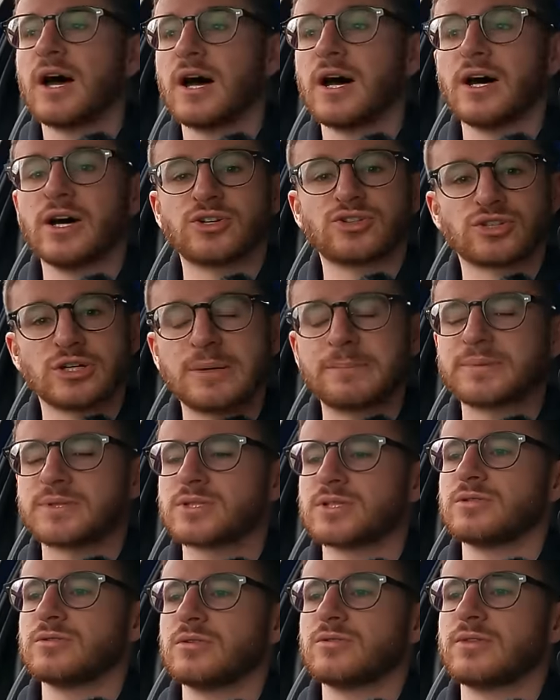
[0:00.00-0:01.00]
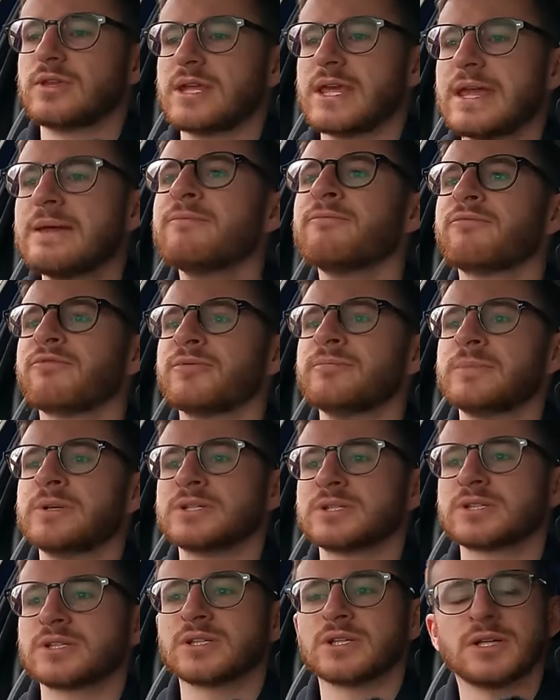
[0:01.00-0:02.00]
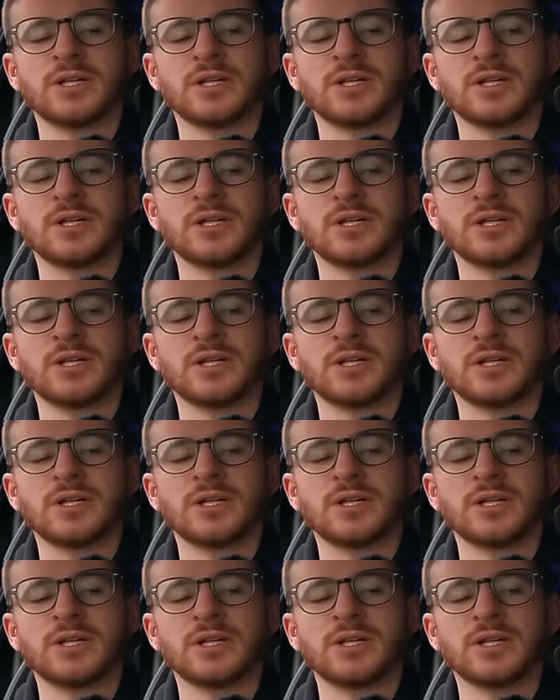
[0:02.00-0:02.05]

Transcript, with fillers: a trip to the infamous